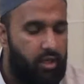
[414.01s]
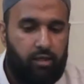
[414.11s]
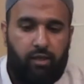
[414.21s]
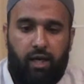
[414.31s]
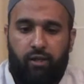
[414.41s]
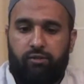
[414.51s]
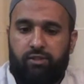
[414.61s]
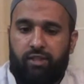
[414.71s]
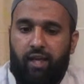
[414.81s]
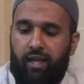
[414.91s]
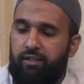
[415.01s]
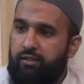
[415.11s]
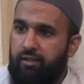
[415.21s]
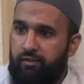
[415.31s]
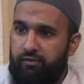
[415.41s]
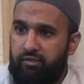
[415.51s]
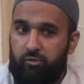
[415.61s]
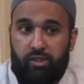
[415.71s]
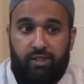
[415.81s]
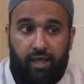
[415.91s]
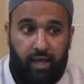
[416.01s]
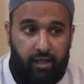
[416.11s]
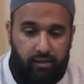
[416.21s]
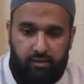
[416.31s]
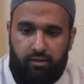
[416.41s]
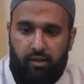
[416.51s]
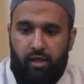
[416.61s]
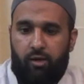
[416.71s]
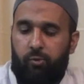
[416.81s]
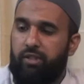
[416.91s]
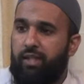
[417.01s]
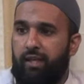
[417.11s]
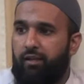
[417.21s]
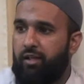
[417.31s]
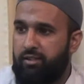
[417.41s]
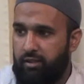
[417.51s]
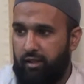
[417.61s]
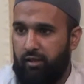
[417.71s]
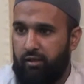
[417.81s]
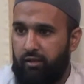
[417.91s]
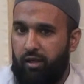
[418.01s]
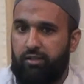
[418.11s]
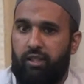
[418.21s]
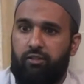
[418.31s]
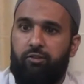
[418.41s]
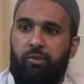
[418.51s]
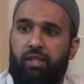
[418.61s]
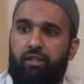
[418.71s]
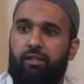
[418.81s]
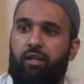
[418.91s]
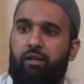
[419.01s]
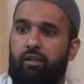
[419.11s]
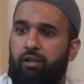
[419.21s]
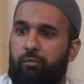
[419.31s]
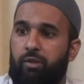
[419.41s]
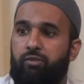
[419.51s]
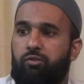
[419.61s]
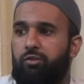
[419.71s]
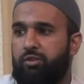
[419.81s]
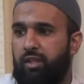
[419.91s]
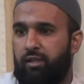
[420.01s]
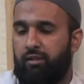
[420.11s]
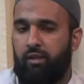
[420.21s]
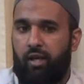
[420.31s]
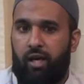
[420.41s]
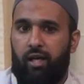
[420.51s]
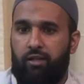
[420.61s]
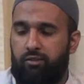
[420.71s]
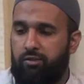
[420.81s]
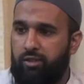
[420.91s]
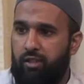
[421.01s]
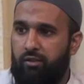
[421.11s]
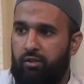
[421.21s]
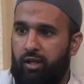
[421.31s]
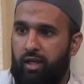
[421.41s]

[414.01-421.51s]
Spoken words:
nouns and adjectives which end with a kasra are said to be in the majroor state. Halatul jar or